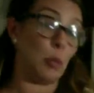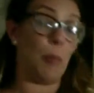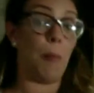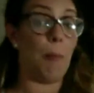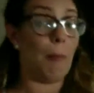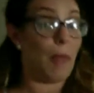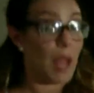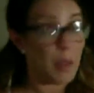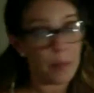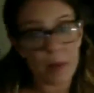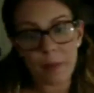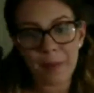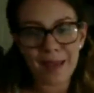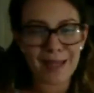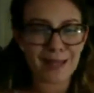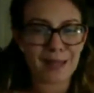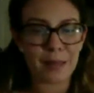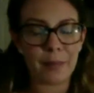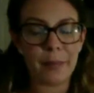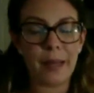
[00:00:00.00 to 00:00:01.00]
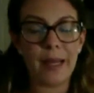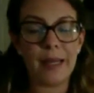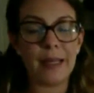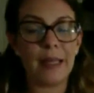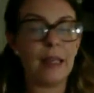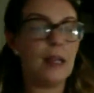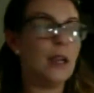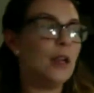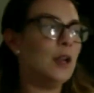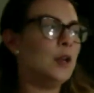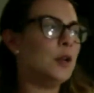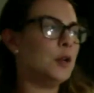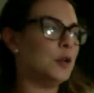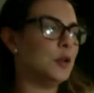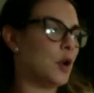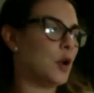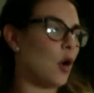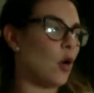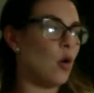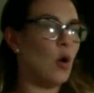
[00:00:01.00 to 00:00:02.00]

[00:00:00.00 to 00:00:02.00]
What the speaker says: maybe make some money. No.